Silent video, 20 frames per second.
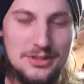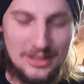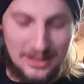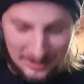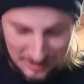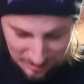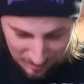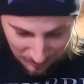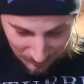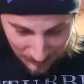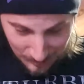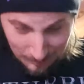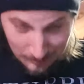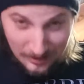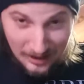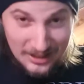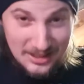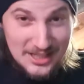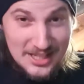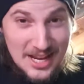was like
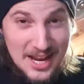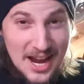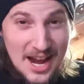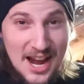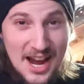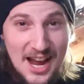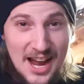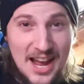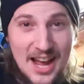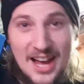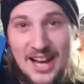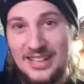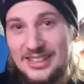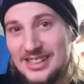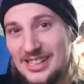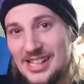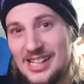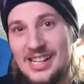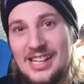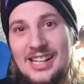screaming like,
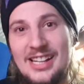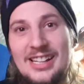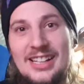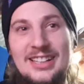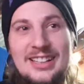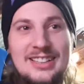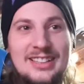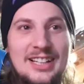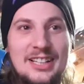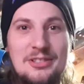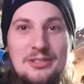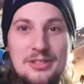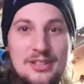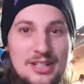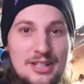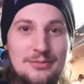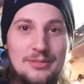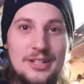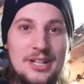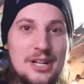yeah, and I
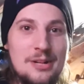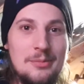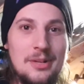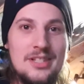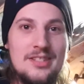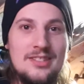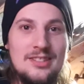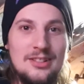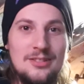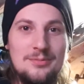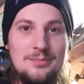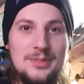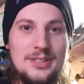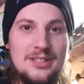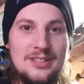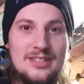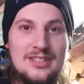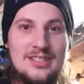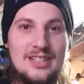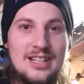couldn't even hear myself
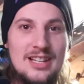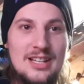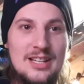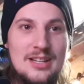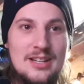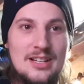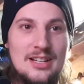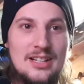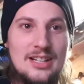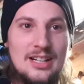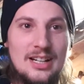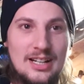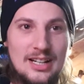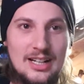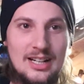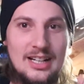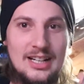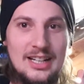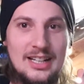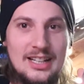because
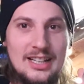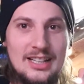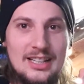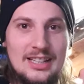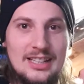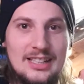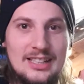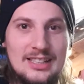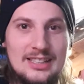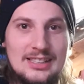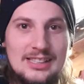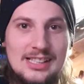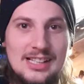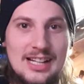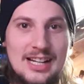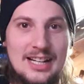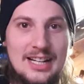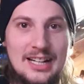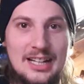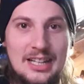I
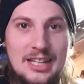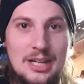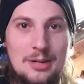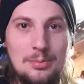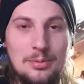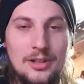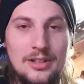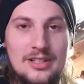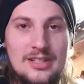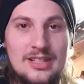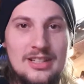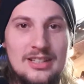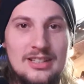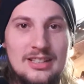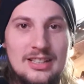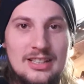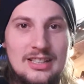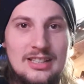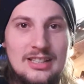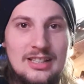didn't have any earplugs
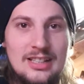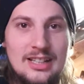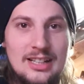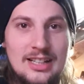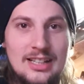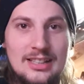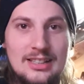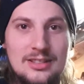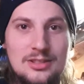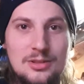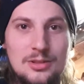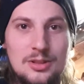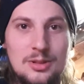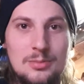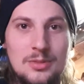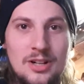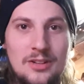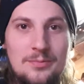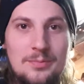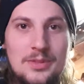in. I took
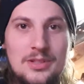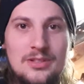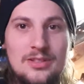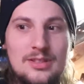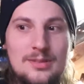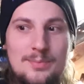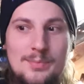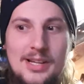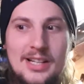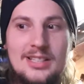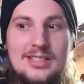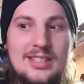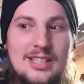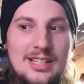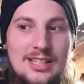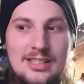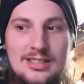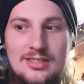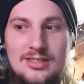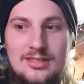them off because
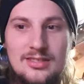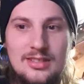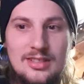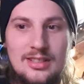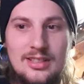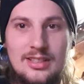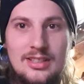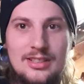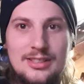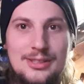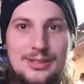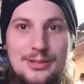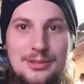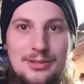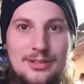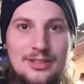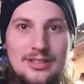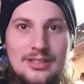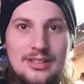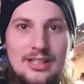backstage you
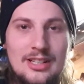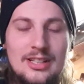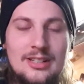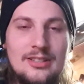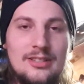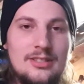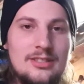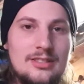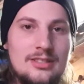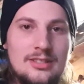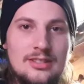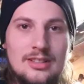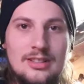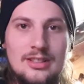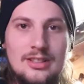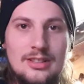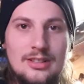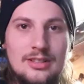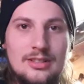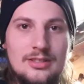couldn't hear
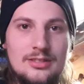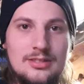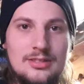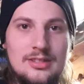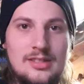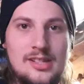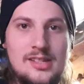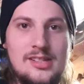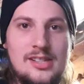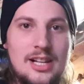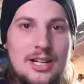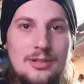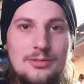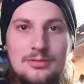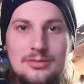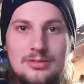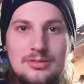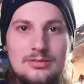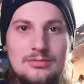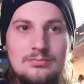the
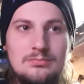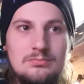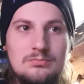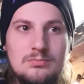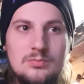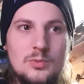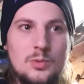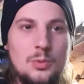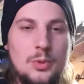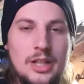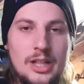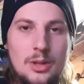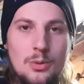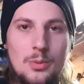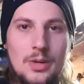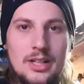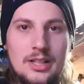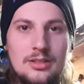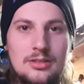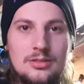sound really
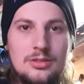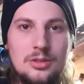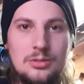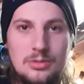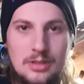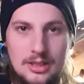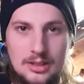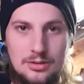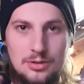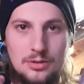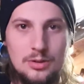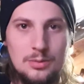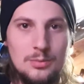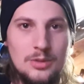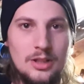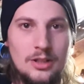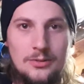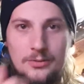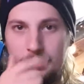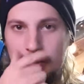well, so I took
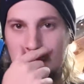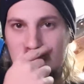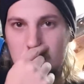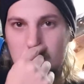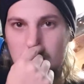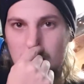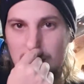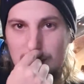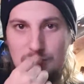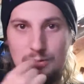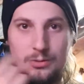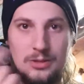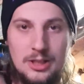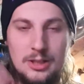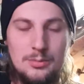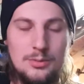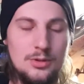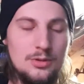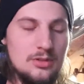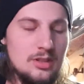them off to
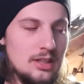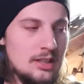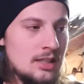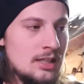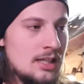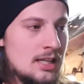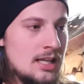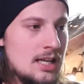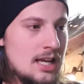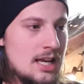hear the music,